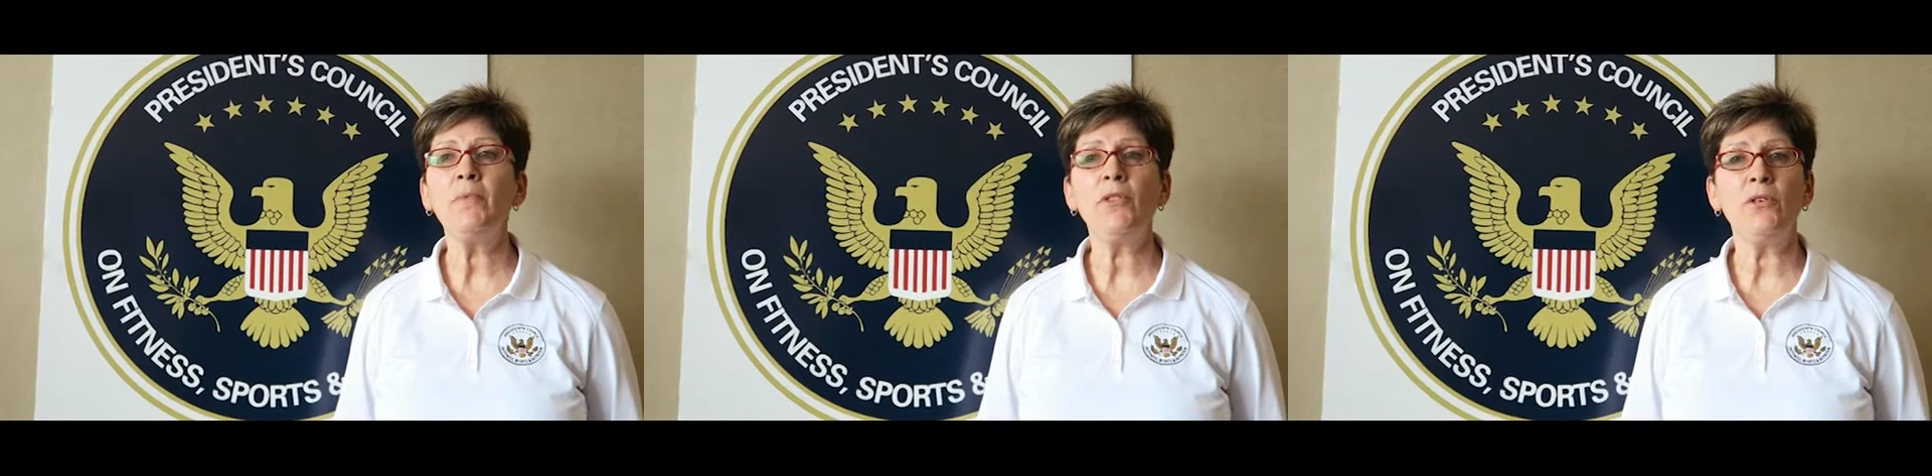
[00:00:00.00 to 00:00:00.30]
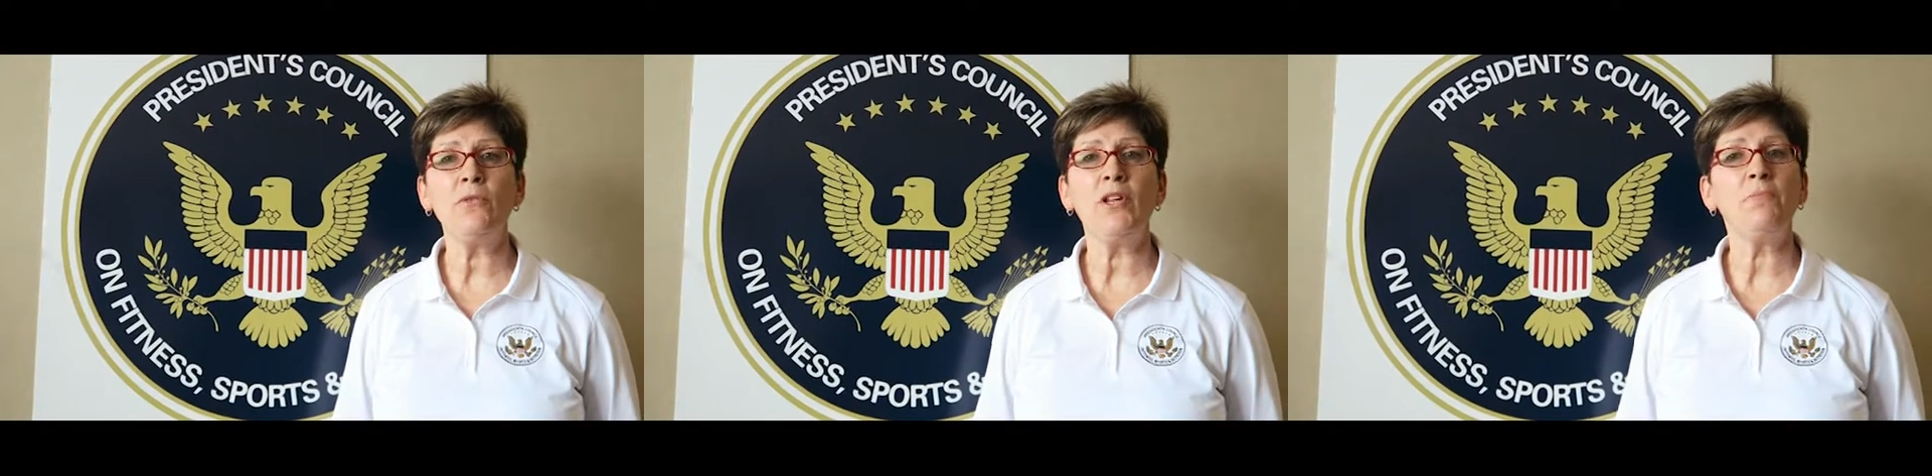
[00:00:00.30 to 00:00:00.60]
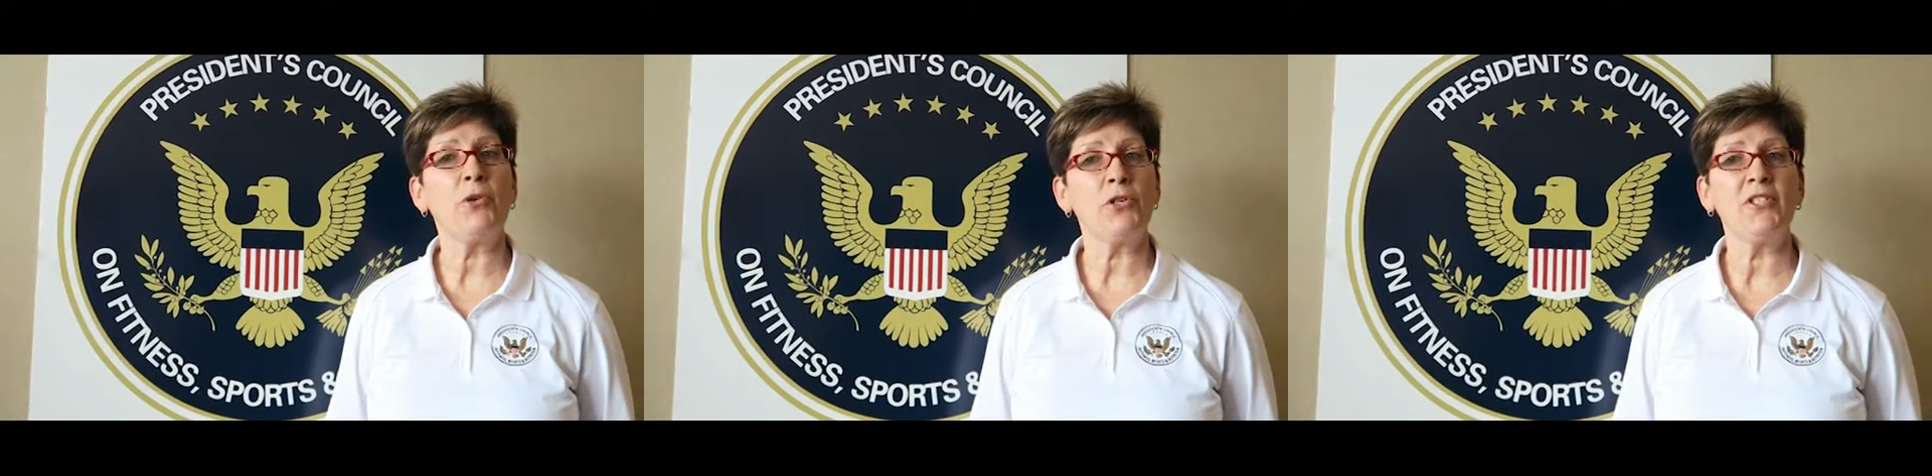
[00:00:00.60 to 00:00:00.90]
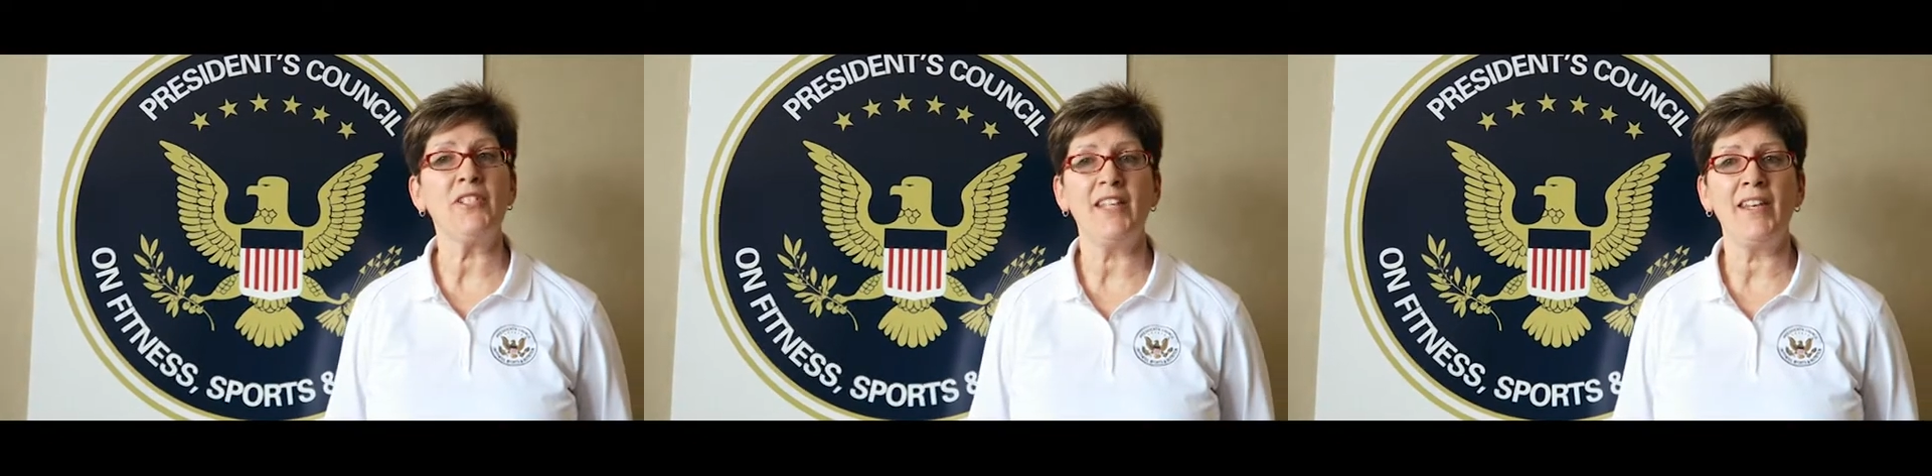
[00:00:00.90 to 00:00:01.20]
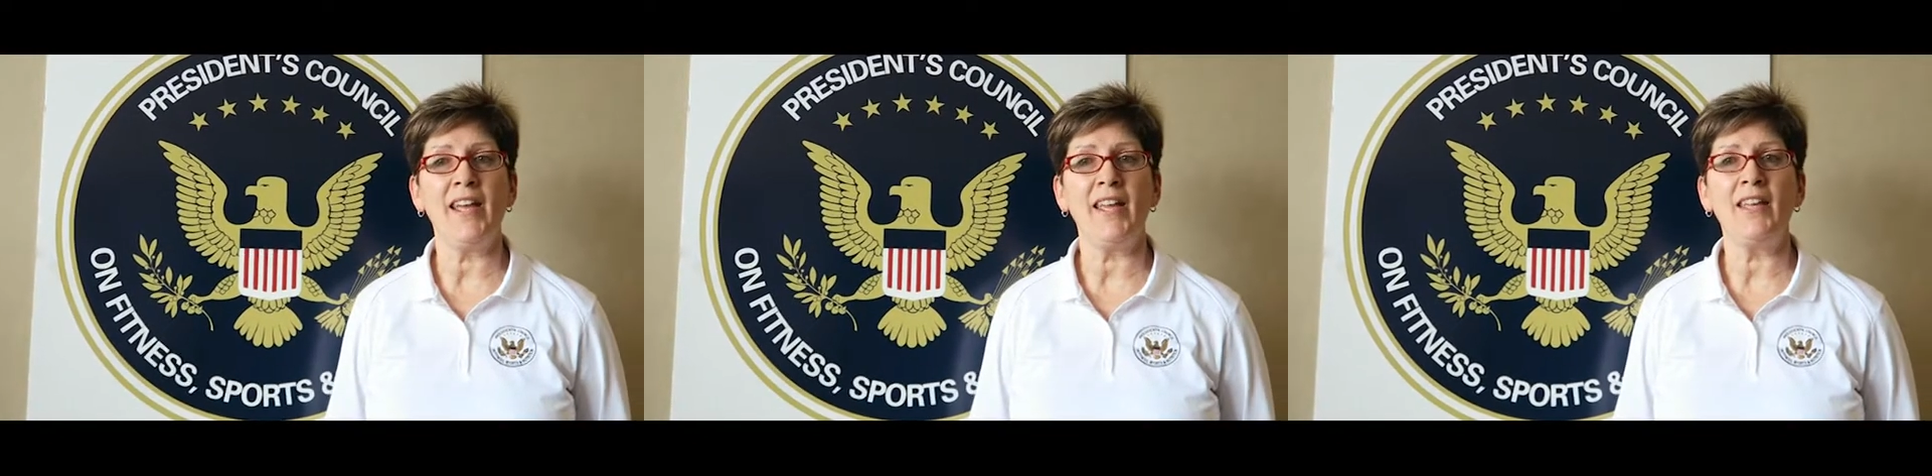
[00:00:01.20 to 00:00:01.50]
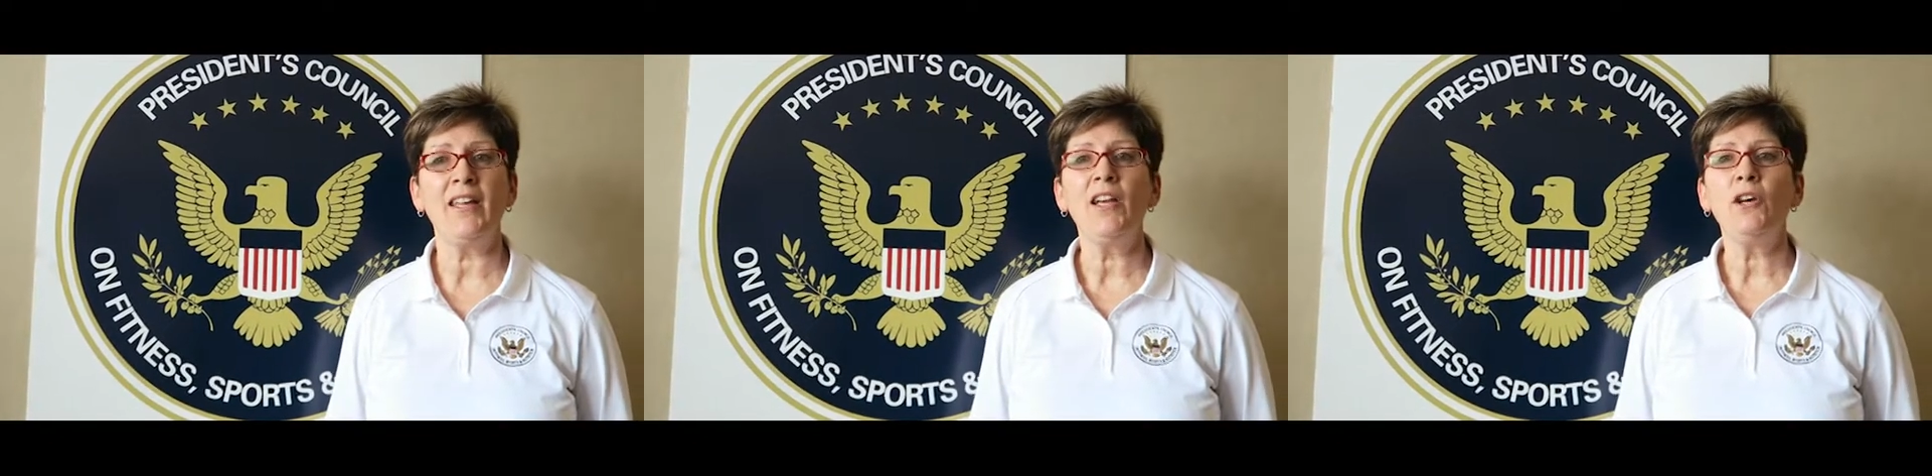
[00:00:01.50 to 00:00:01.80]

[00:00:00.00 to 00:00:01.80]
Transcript: with you in person today,